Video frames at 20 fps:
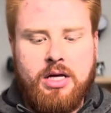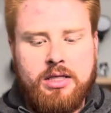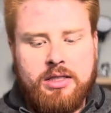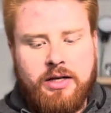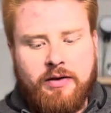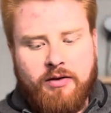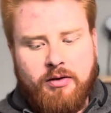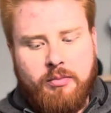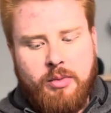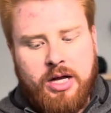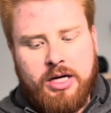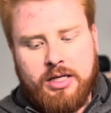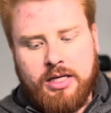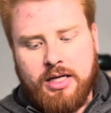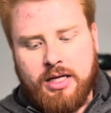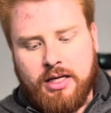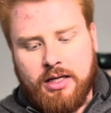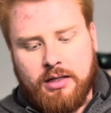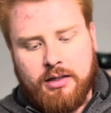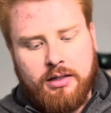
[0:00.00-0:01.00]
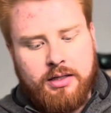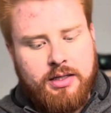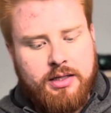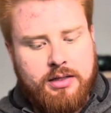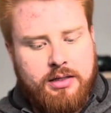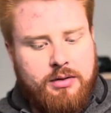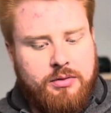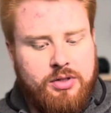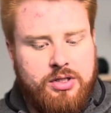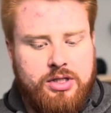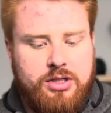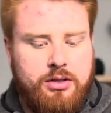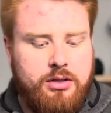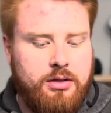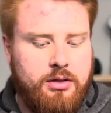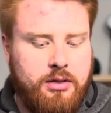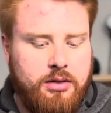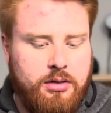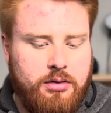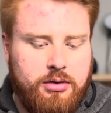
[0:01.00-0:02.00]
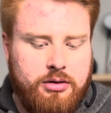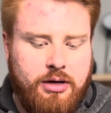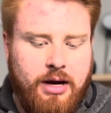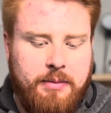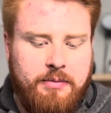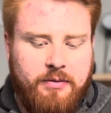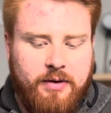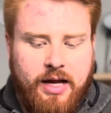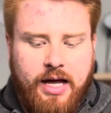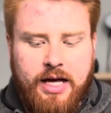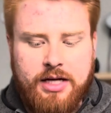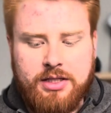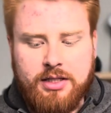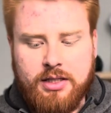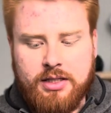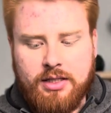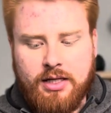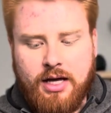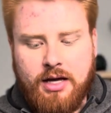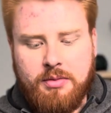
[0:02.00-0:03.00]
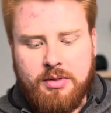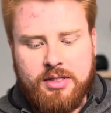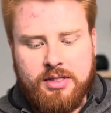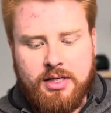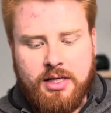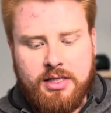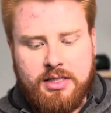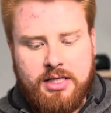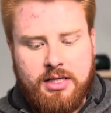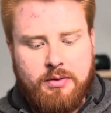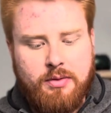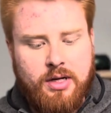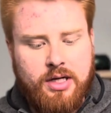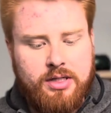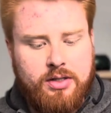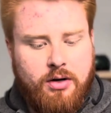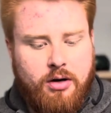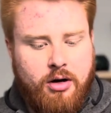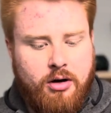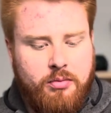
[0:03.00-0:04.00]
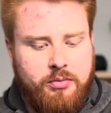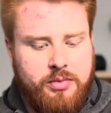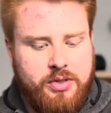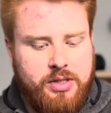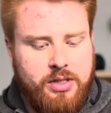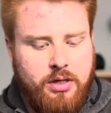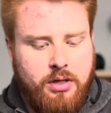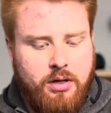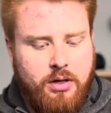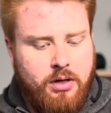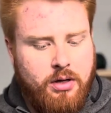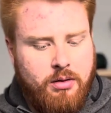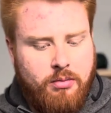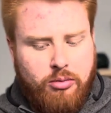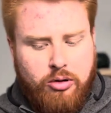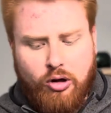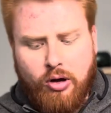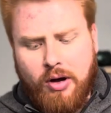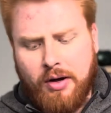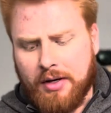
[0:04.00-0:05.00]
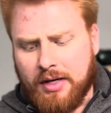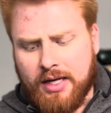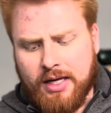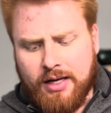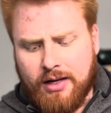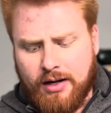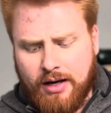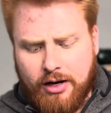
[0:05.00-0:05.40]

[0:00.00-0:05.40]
Different med kit because I was strapped for cash at the time. This is a T-Rex Arms blowout kit.